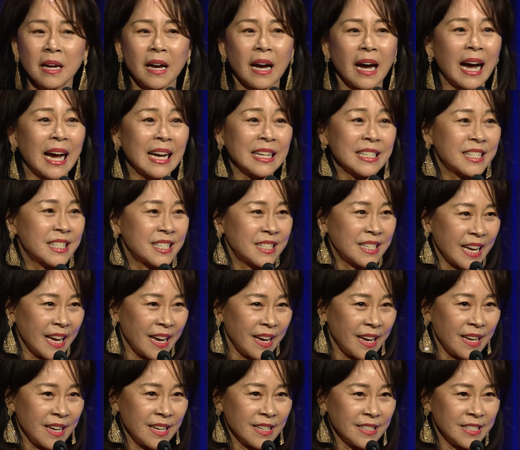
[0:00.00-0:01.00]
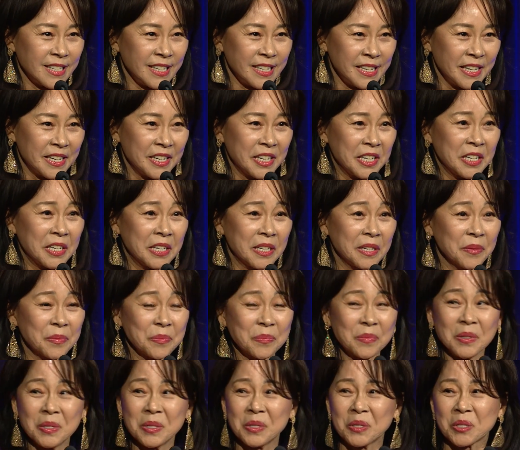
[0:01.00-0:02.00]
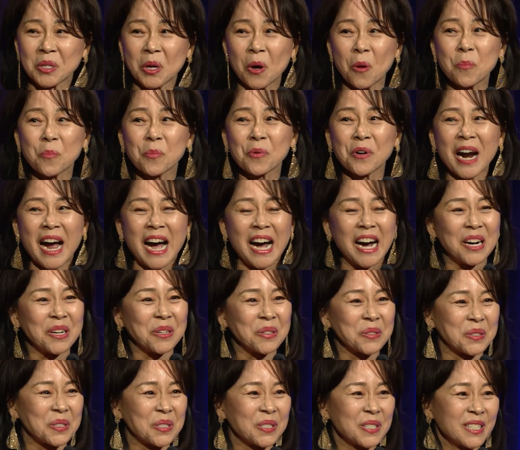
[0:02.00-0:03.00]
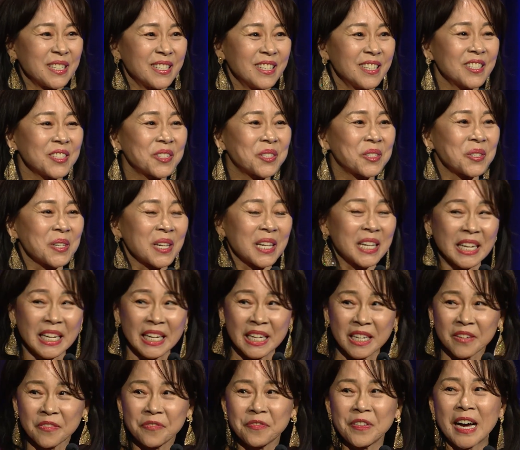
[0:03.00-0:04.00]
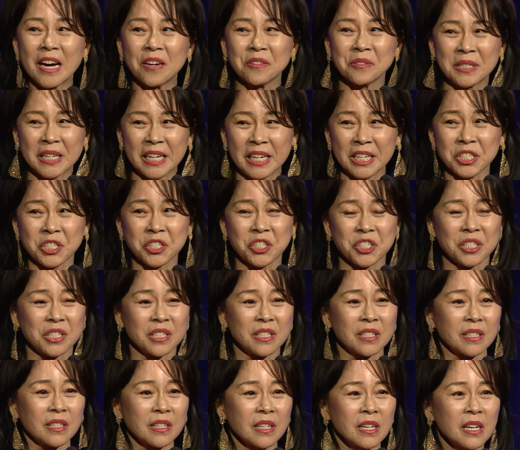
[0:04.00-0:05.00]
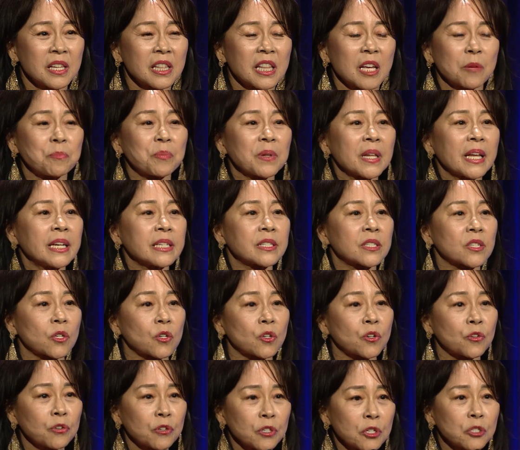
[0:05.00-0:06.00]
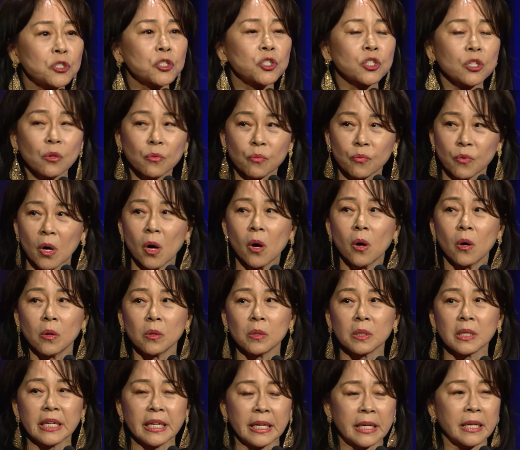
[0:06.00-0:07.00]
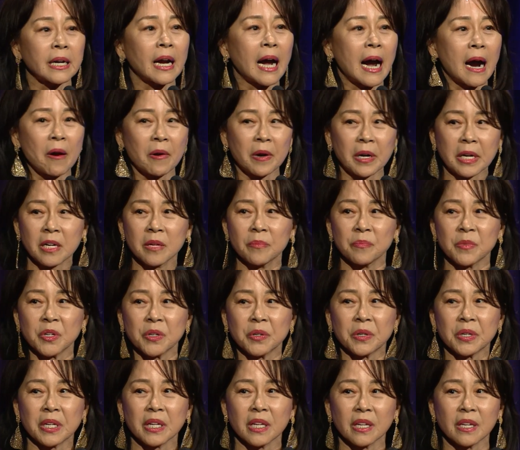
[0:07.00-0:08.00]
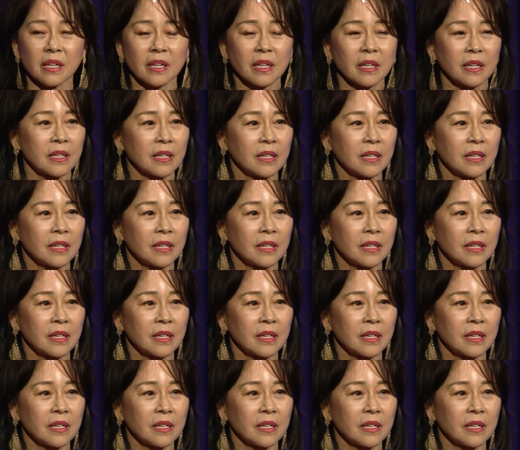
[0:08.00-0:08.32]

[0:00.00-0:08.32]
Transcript: I stand here so proud to lead a foundation that plays a crucial role in our community.